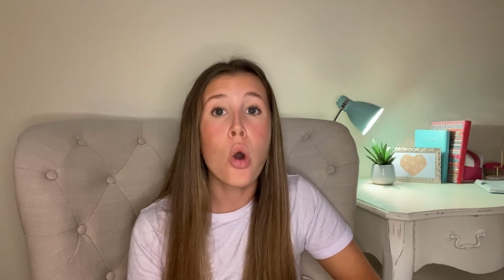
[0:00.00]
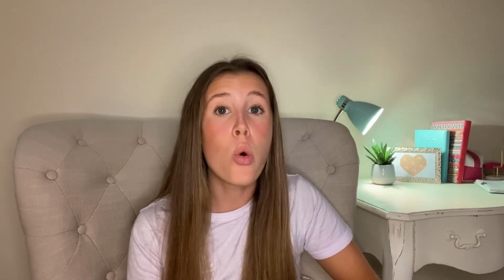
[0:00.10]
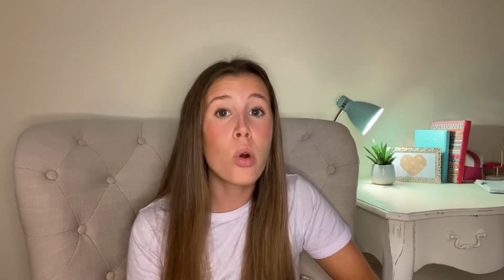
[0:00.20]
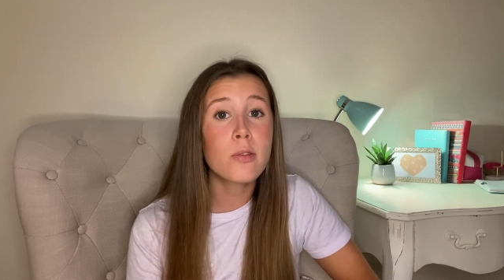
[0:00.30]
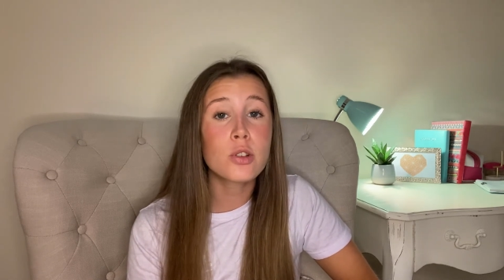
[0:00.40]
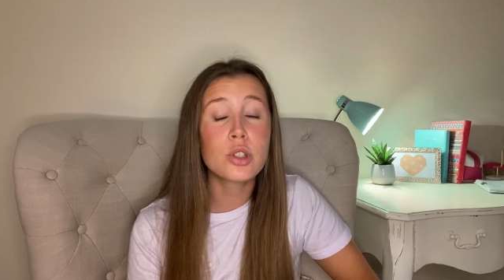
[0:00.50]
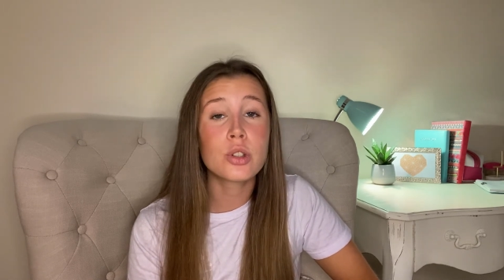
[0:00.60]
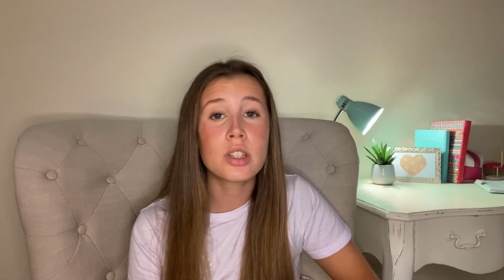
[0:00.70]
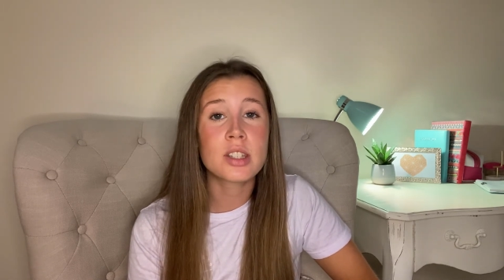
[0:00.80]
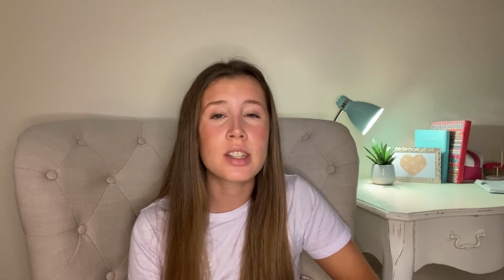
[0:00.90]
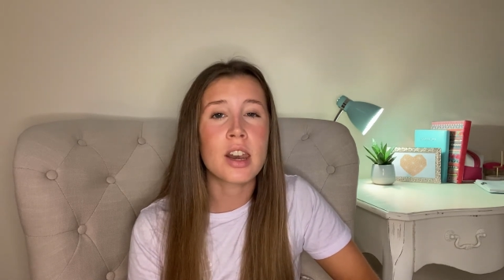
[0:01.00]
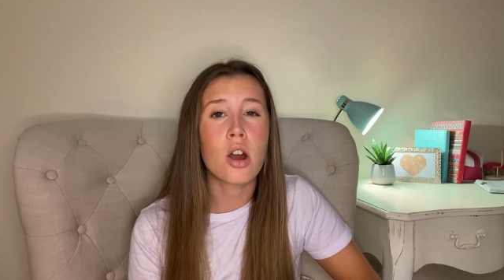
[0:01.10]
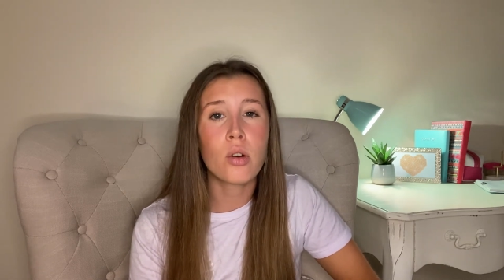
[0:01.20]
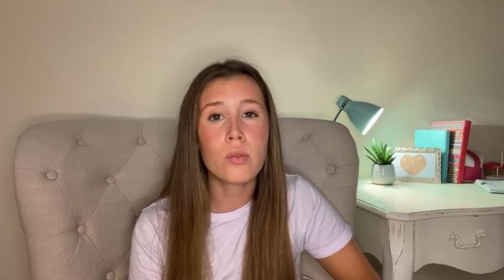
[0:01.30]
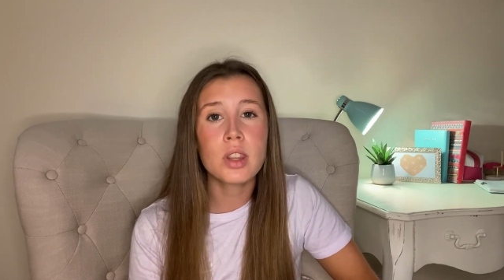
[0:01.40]
or for students that
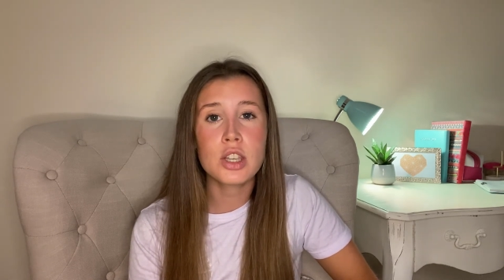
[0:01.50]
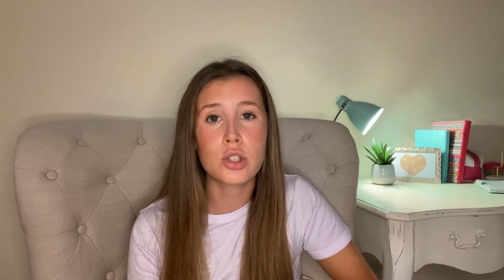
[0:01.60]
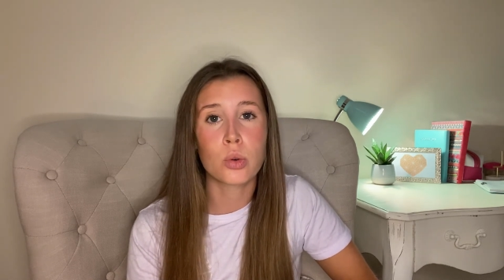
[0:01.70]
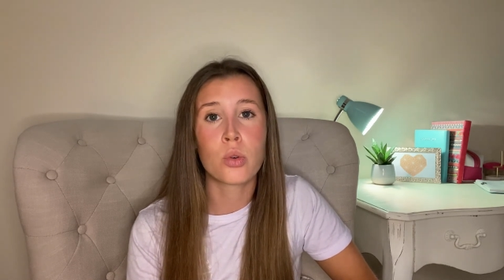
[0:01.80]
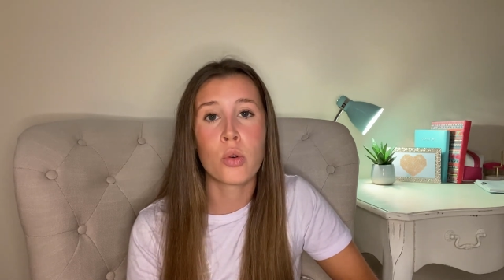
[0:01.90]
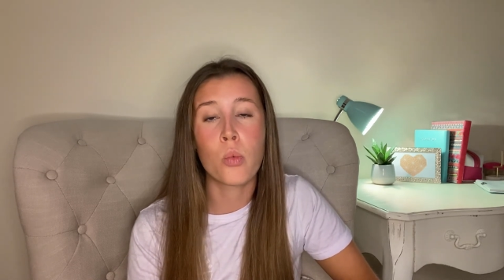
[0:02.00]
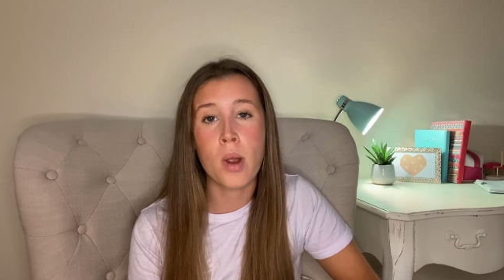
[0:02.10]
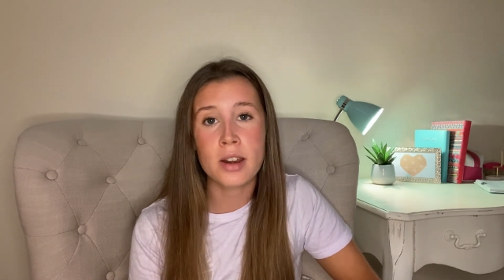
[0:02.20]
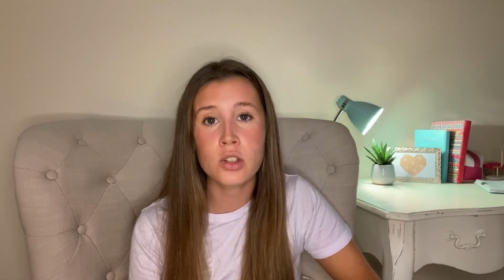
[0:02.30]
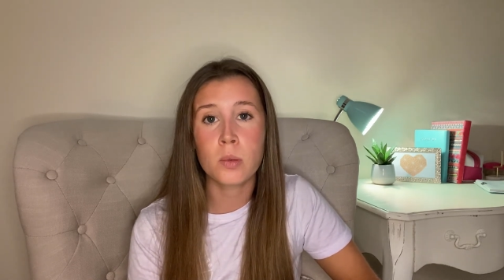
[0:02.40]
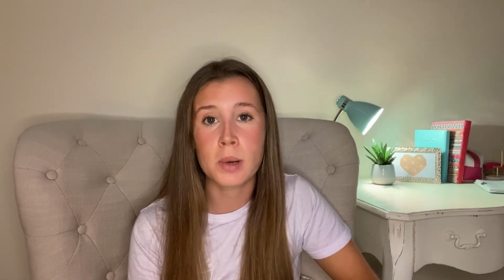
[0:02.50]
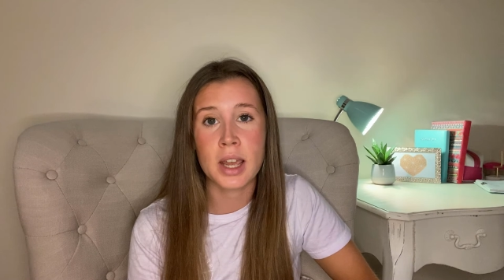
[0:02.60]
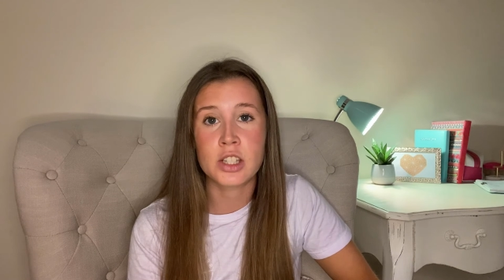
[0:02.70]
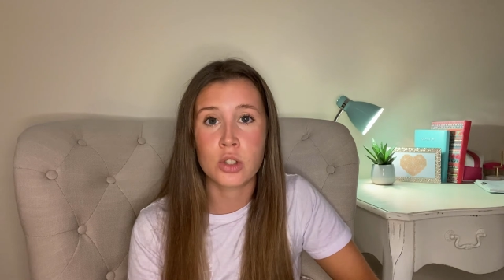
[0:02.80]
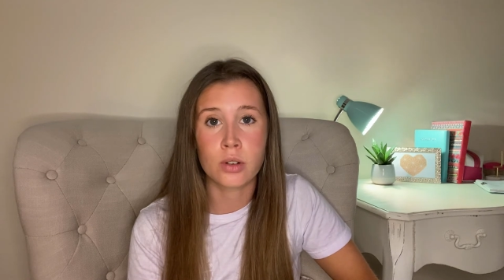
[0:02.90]
aren't really sure where to apply
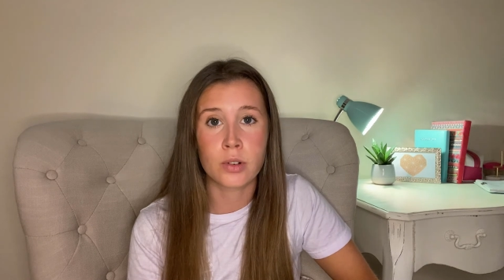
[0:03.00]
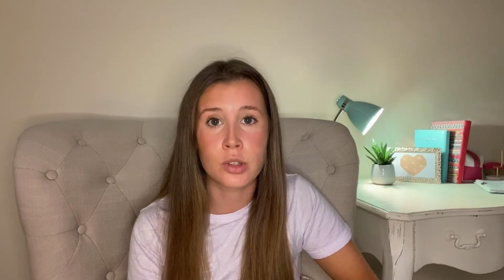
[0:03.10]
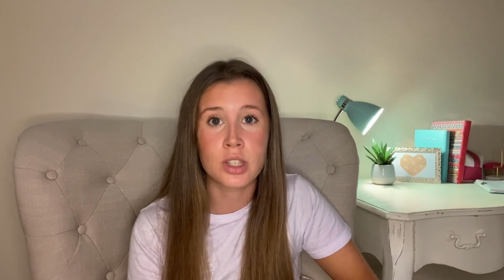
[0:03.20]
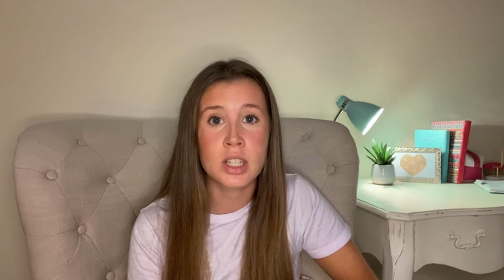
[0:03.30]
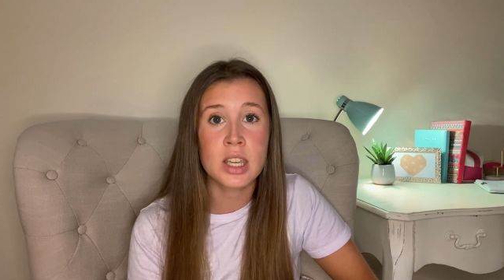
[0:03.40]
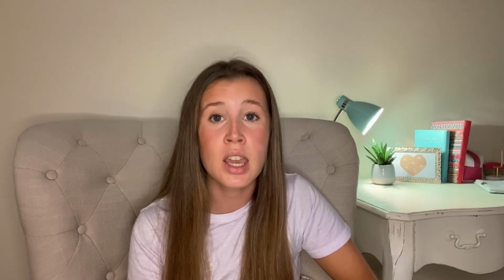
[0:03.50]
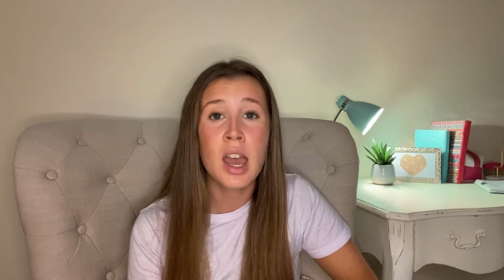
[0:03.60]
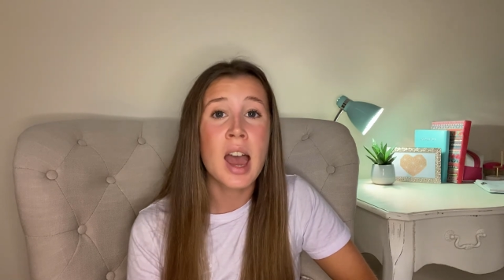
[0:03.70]
to university